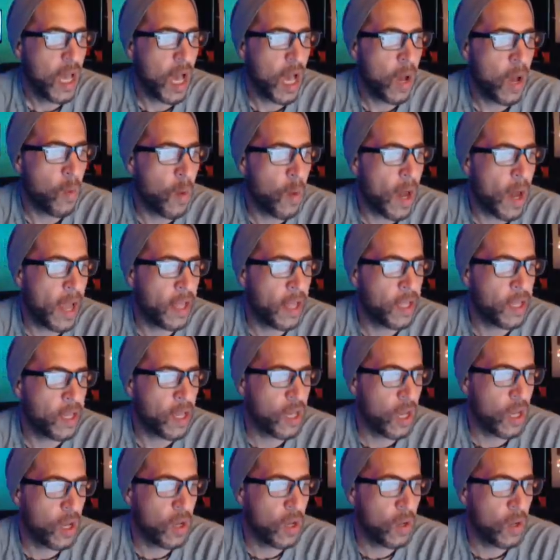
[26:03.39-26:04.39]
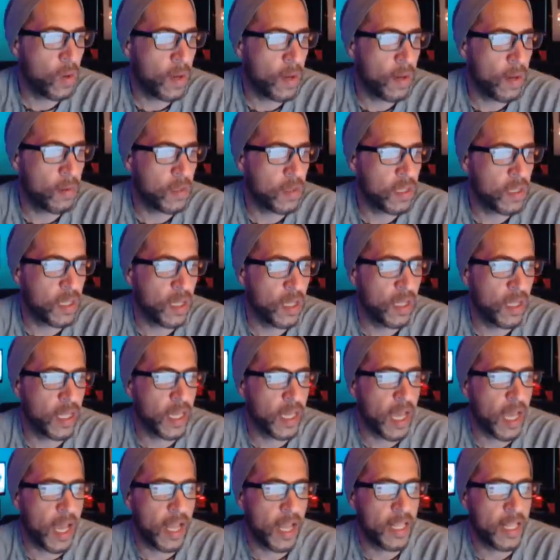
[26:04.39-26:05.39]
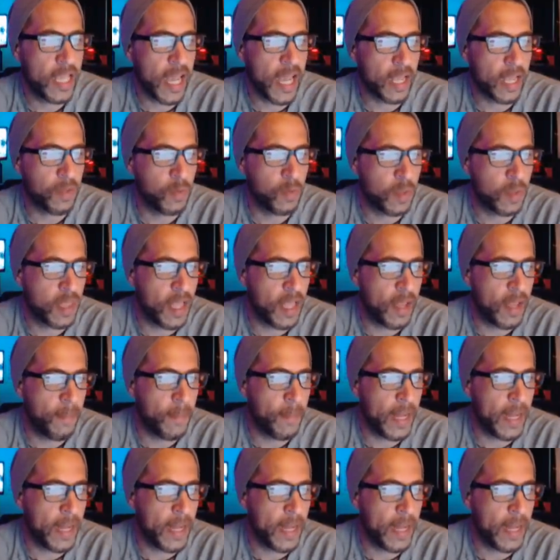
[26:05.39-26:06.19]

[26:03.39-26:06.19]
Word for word: A while ago, I was still in contact with them.